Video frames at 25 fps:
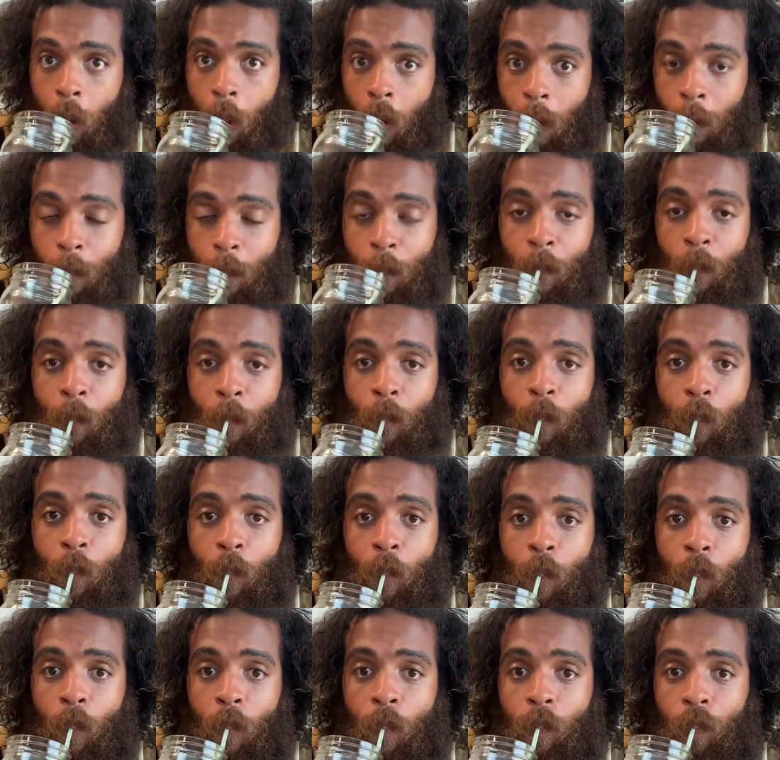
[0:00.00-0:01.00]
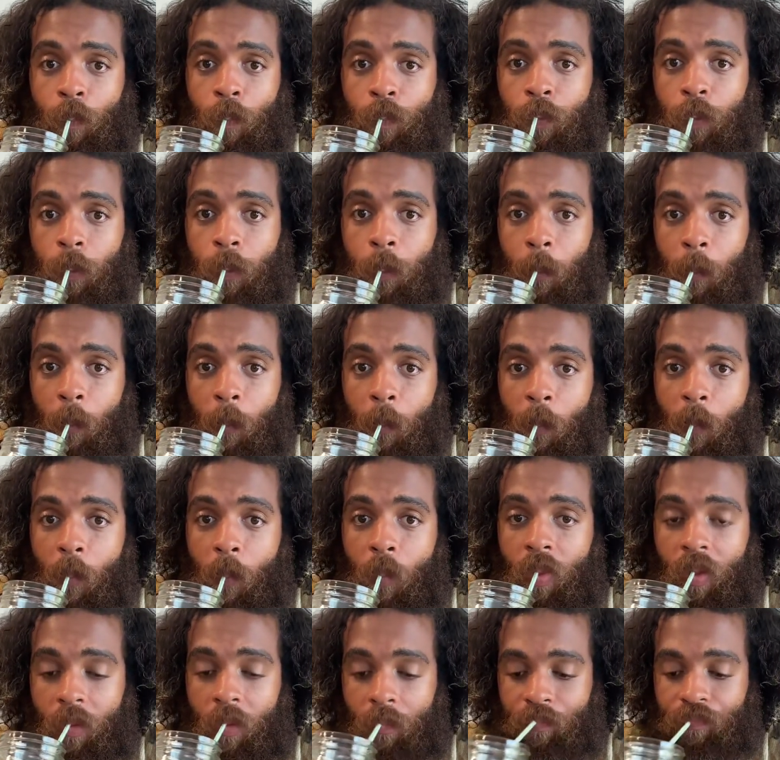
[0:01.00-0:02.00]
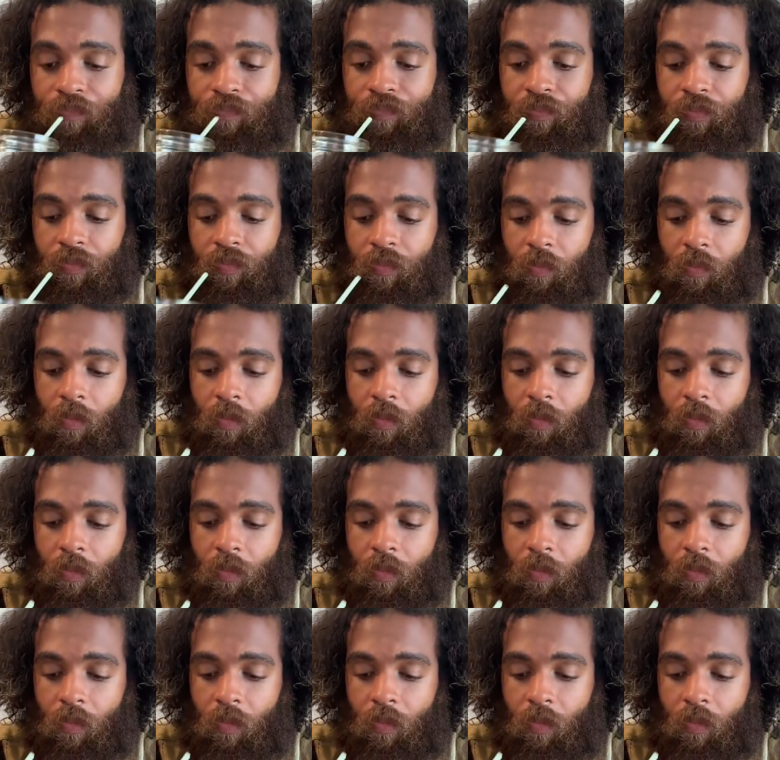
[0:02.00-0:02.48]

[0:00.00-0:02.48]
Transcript: Nothing is said.